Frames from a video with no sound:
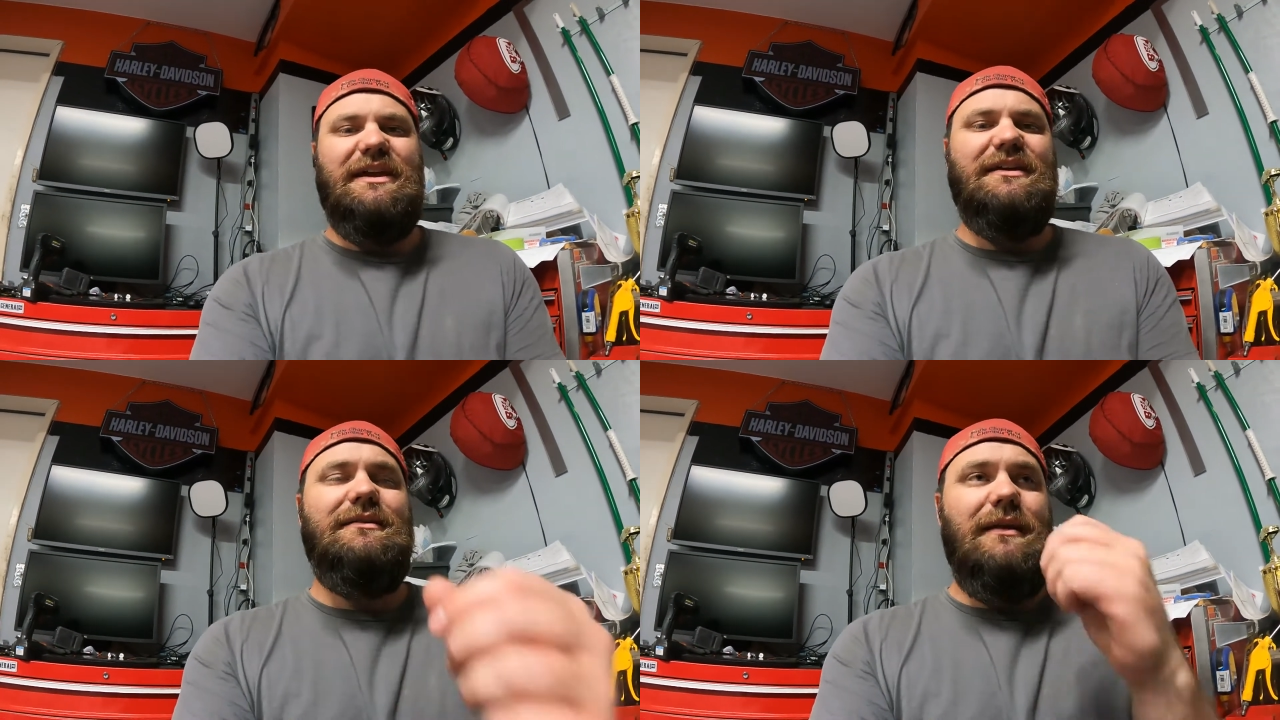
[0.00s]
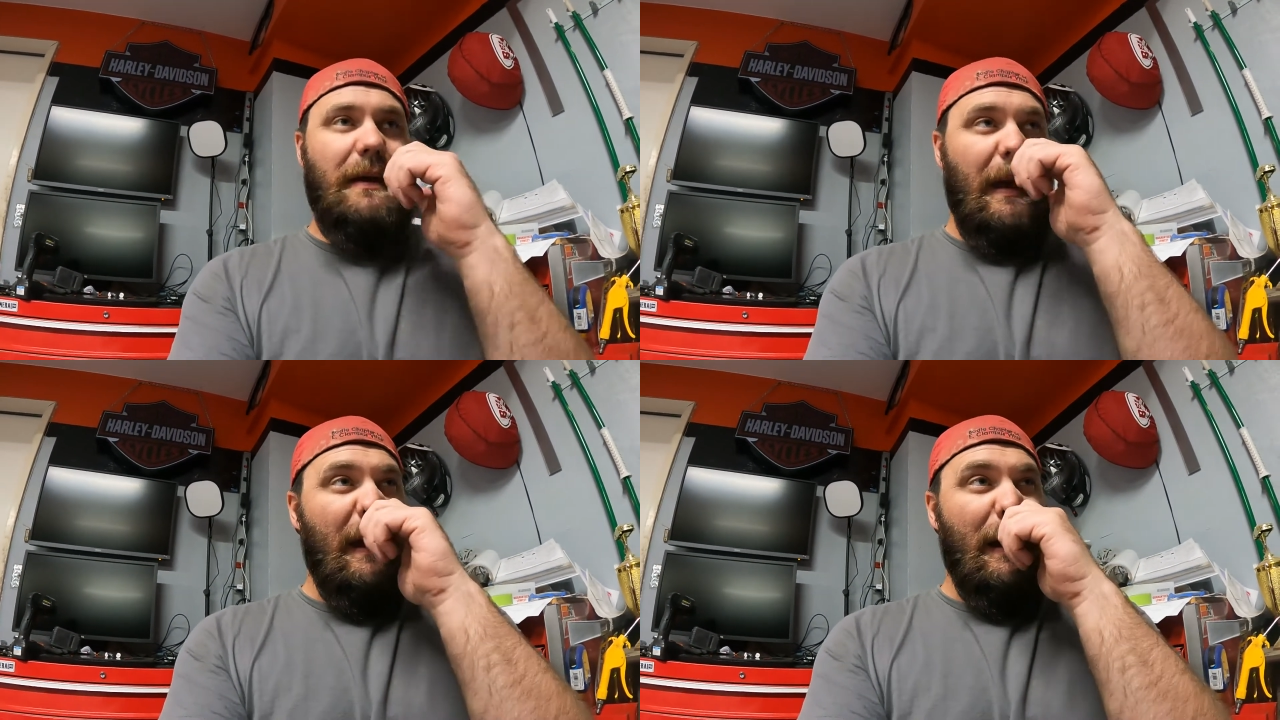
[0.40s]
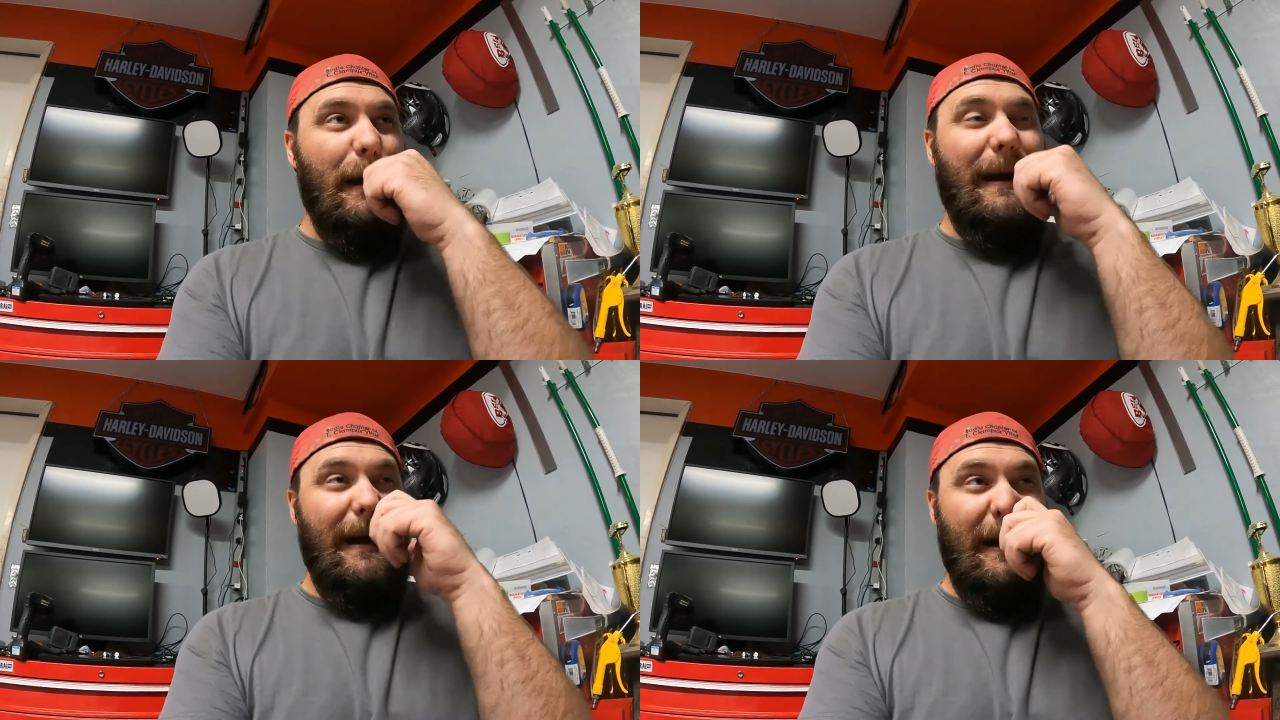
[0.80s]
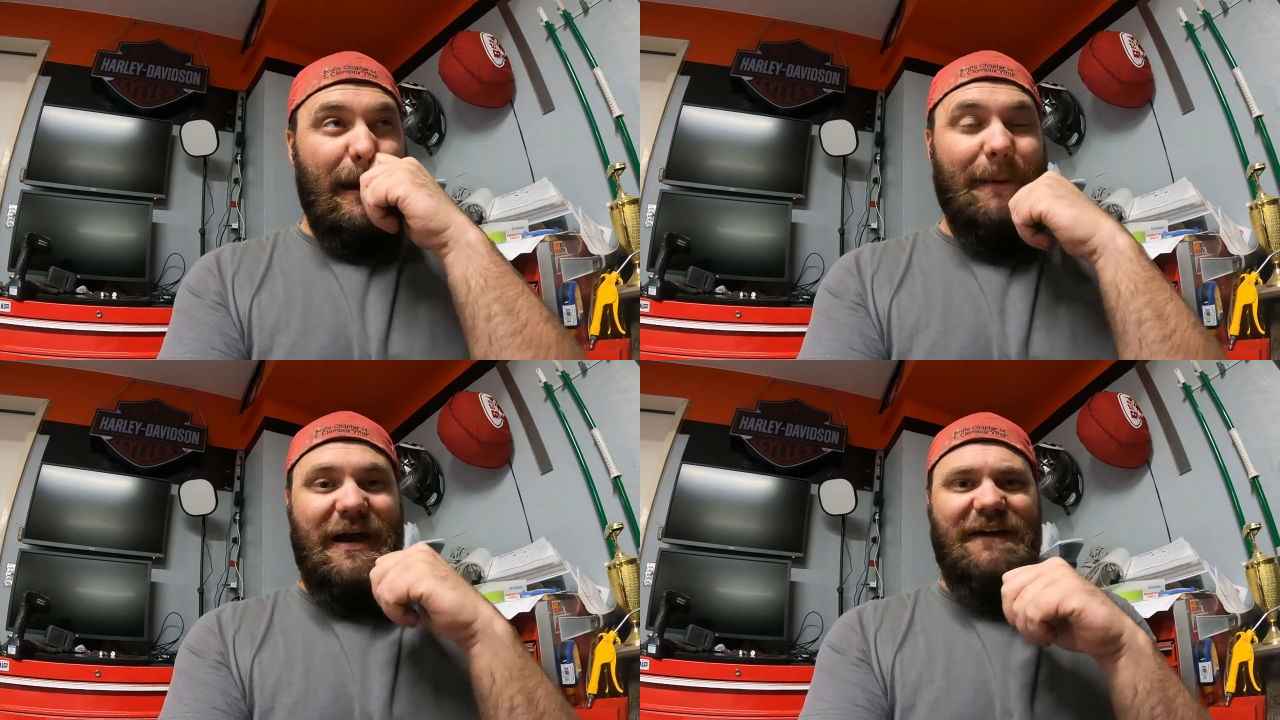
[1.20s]
in.
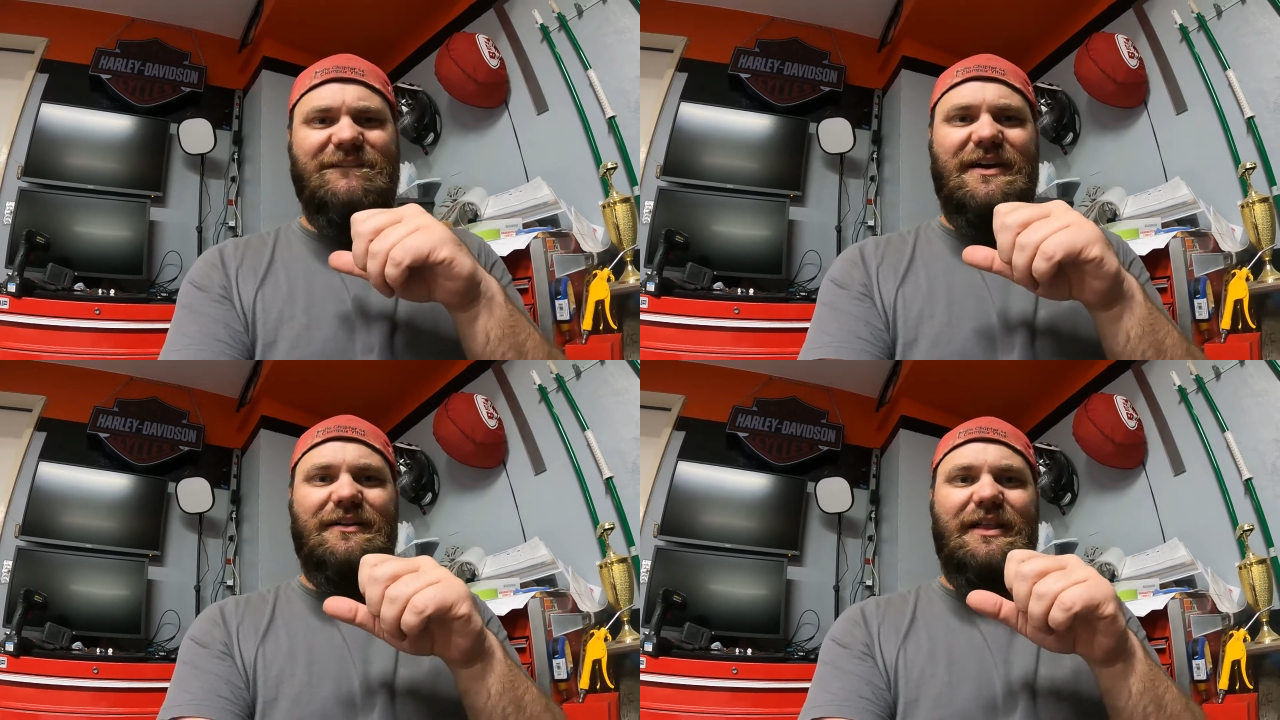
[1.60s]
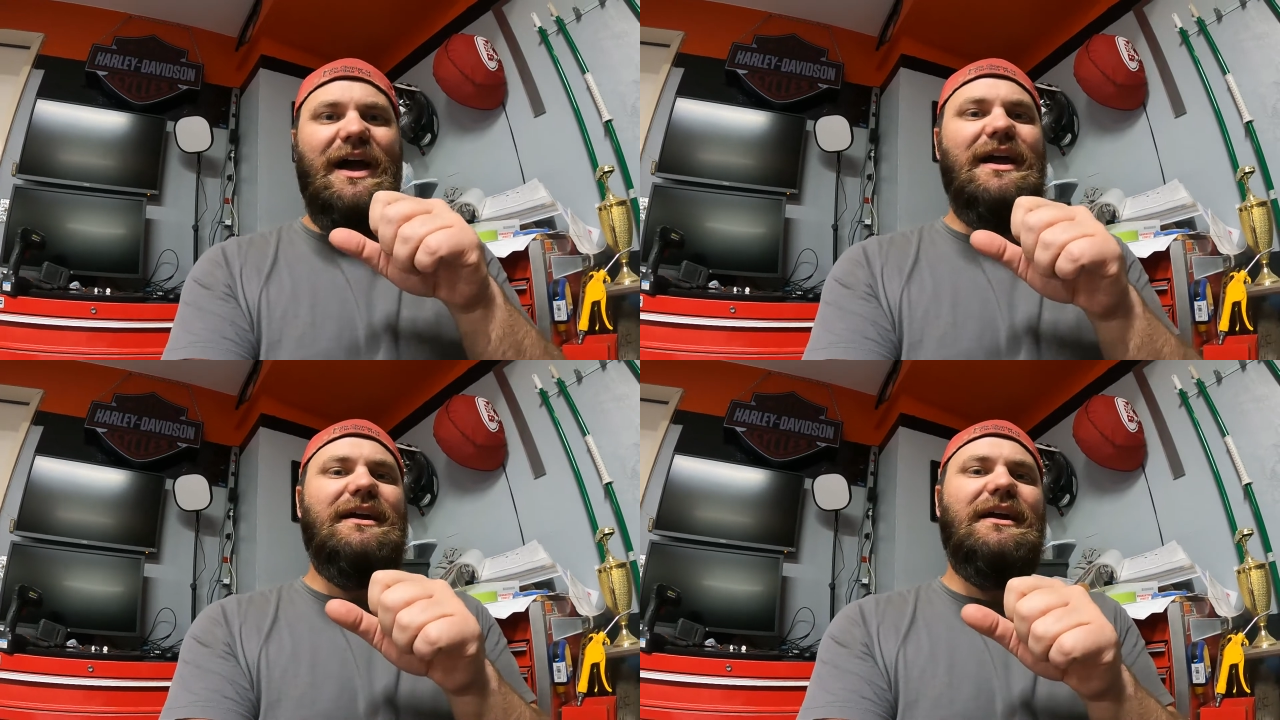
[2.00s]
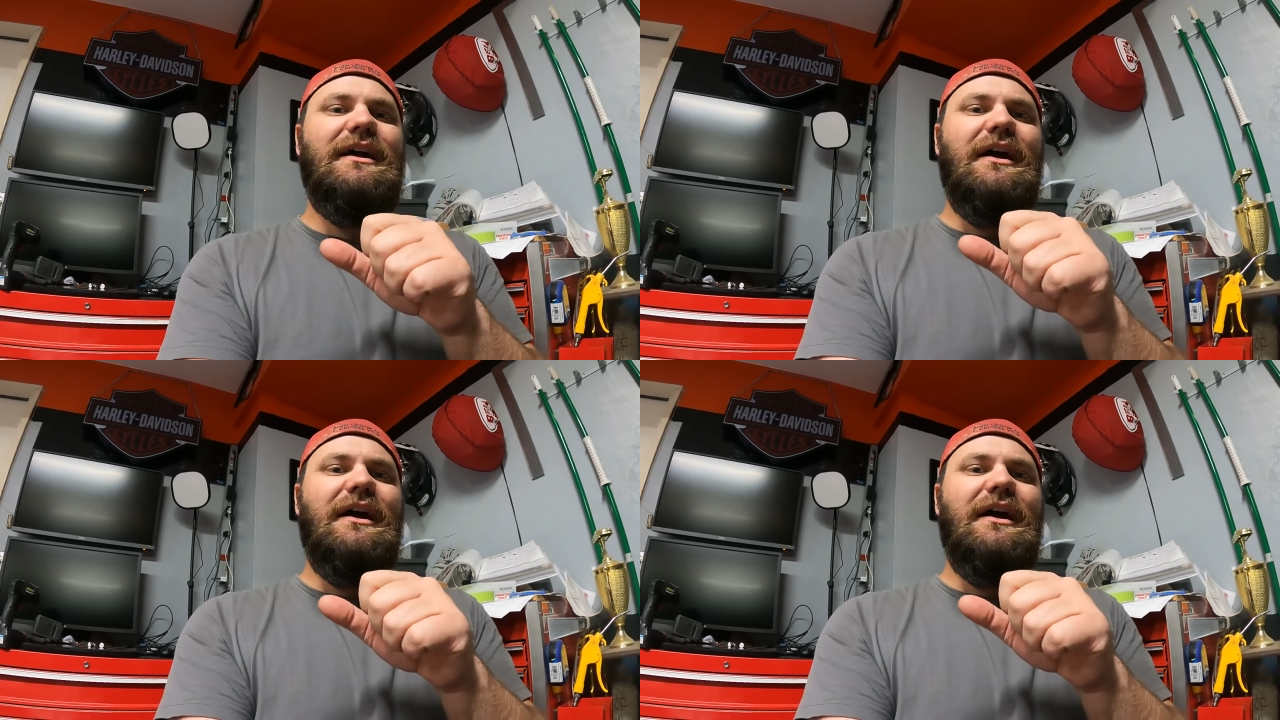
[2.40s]
Um, I felt like